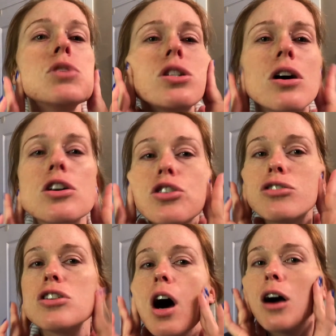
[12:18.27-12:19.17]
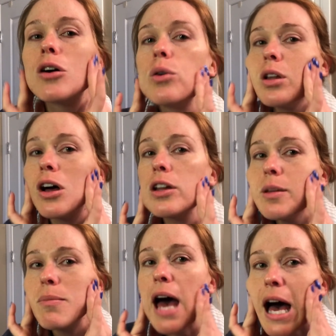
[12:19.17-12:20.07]
massage your jaw, go along
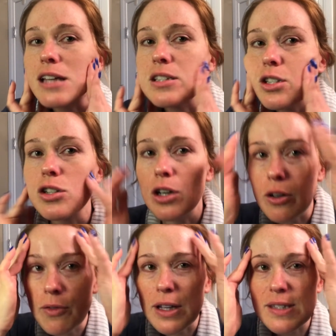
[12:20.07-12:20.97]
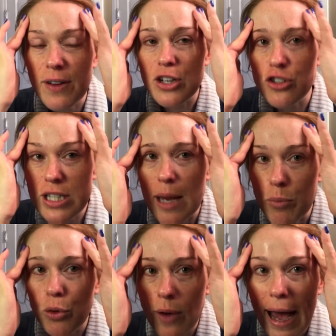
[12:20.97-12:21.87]
the masseter, let's find your
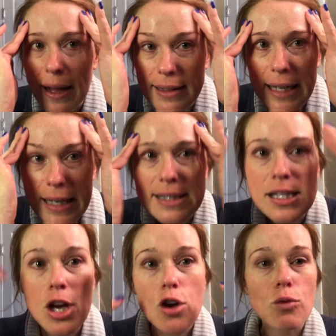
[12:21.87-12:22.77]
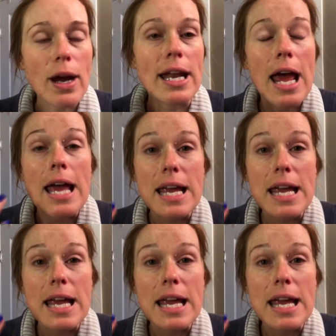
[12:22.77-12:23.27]
temporalis, right?